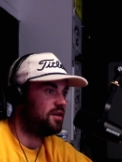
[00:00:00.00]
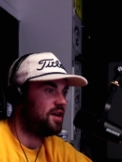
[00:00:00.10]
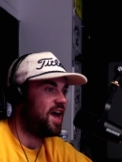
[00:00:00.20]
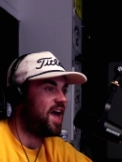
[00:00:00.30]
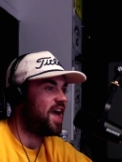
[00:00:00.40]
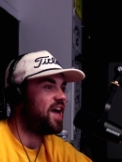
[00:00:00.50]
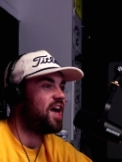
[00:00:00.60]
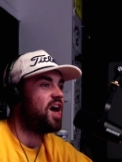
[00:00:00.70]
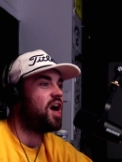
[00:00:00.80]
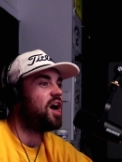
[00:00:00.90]
which is
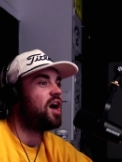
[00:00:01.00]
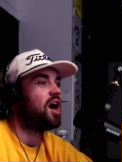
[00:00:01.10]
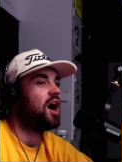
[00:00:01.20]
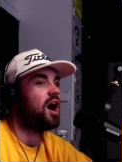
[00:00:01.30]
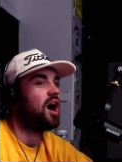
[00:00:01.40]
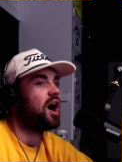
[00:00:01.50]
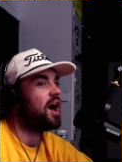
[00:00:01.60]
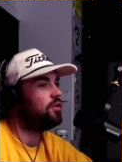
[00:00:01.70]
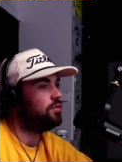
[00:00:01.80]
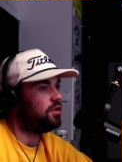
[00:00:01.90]
owned by David Beckham, right?
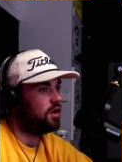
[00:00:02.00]
I don't